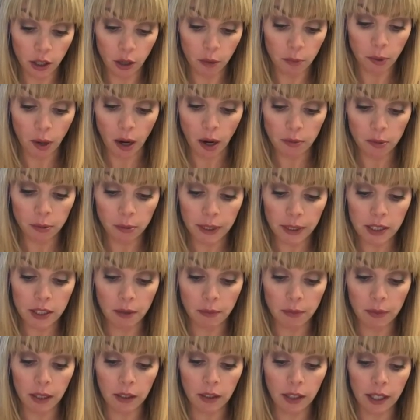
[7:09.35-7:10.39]
probably
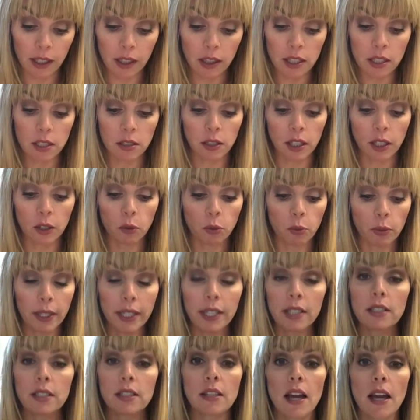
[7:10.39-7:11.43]
something like this little
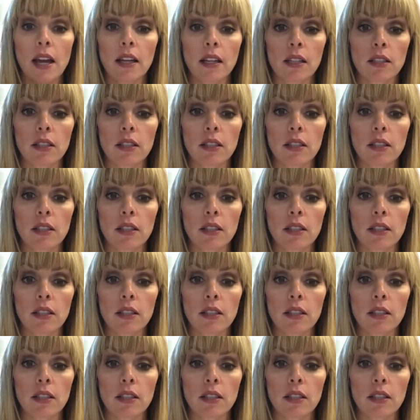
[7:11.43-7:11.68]
ring set